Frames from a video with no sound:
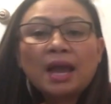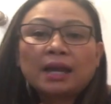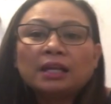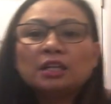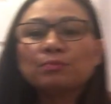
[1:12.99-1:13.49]

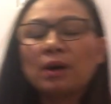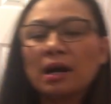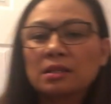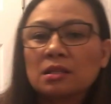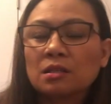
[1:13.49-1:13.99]
And each
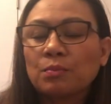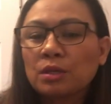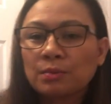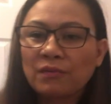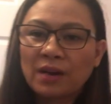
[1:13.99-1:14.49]
box is
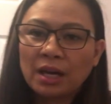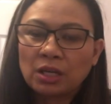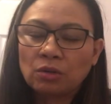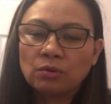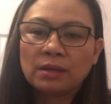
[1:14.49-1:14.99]
supposed to be
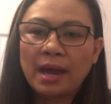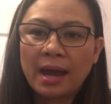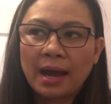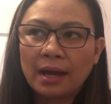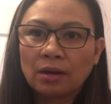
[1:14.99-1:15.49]
valued
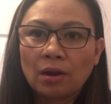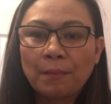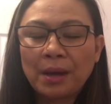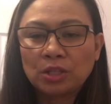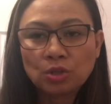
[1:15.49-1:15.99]
at
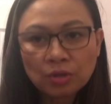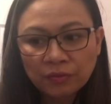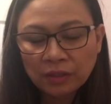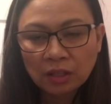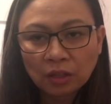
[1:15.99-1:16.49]
about
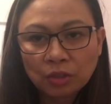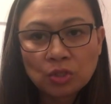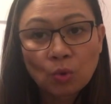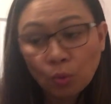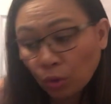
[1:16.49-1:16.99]

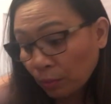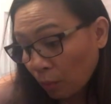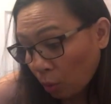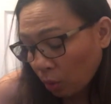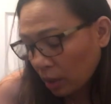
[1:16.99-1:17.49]
$250 or
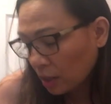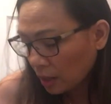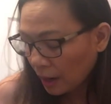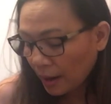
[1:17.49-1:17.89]
more.